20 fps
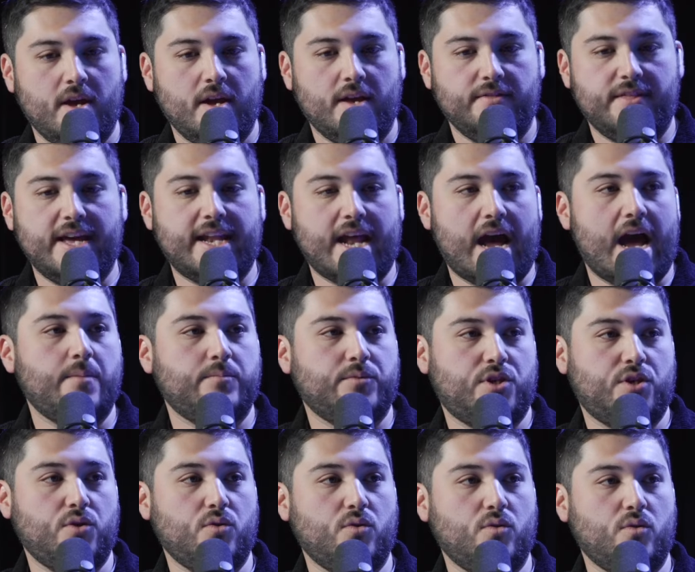then I'm
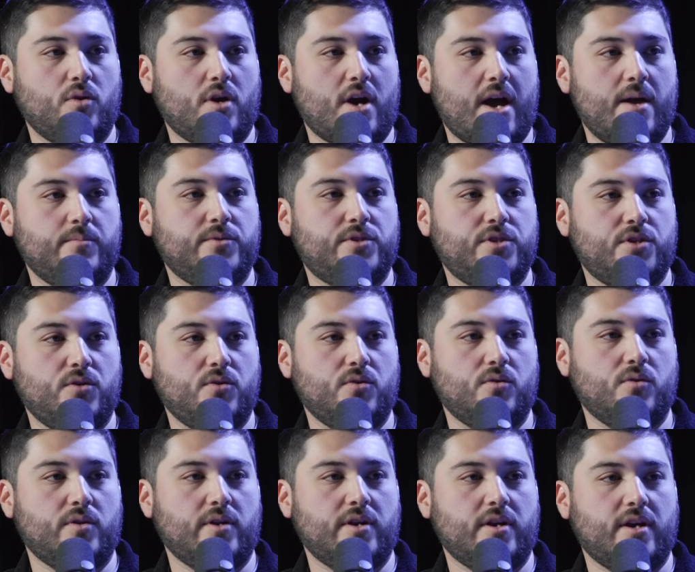to I'm
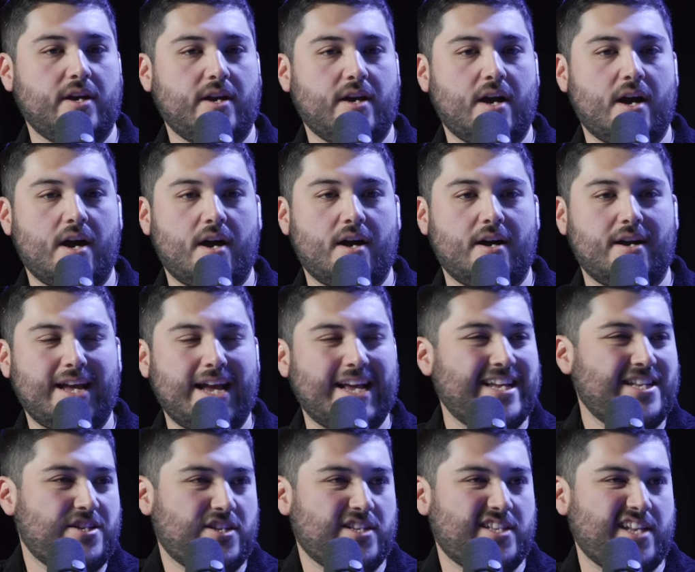to uh, I
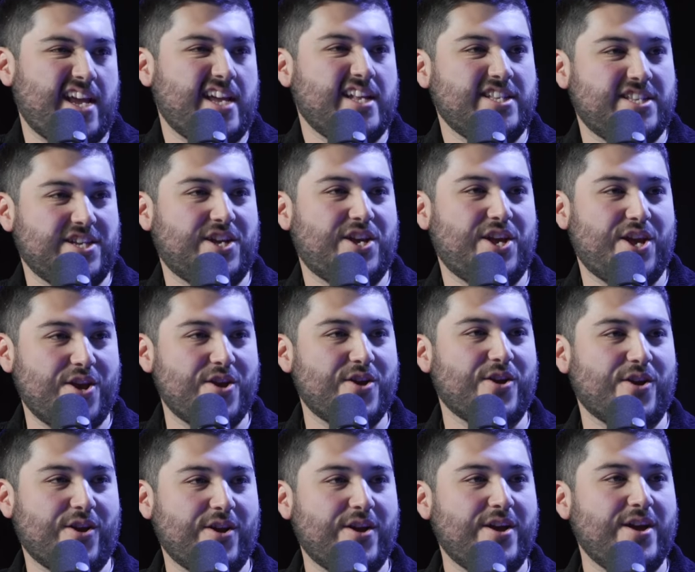guess you could say
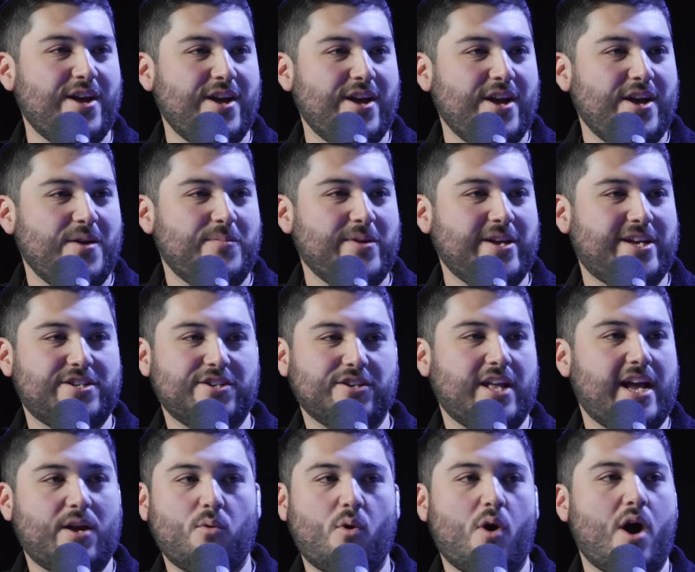insecure. Yeah. Because you're
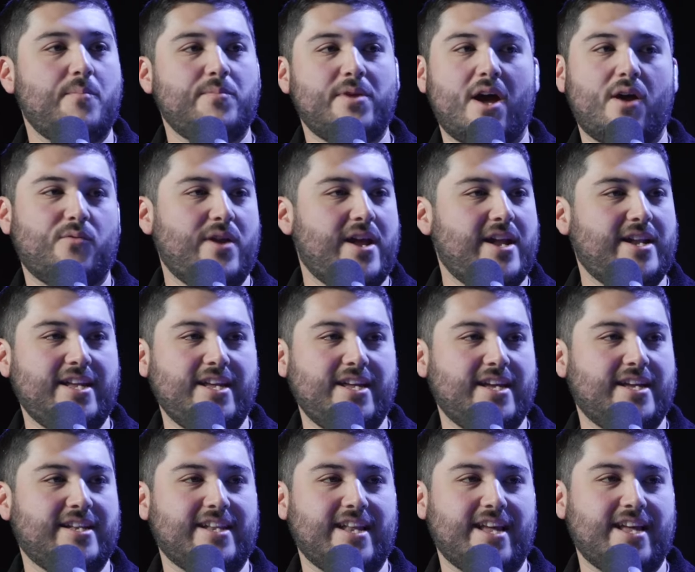like, well, I'm not
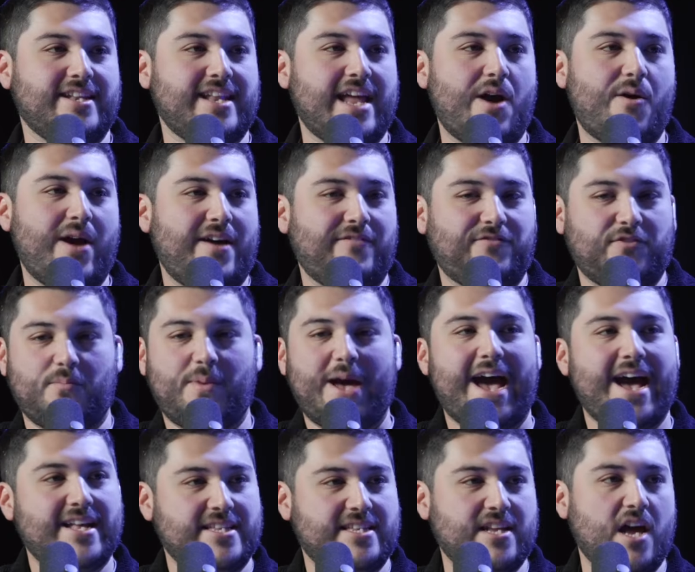ready, and, and now I have to
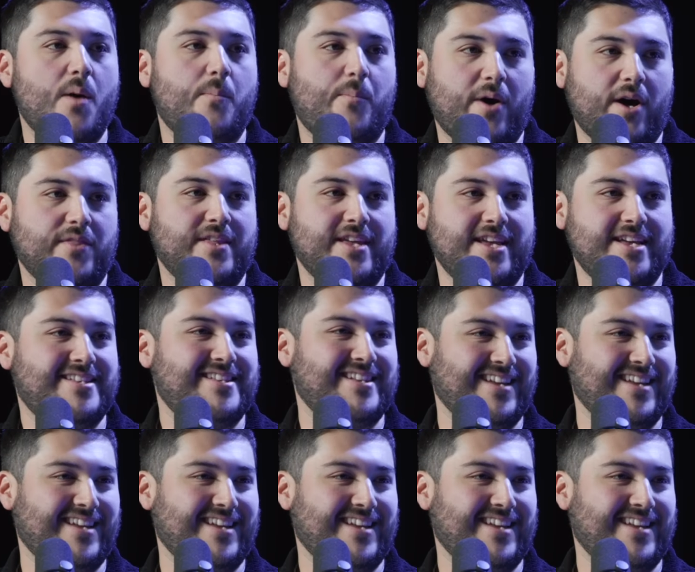pass up on this.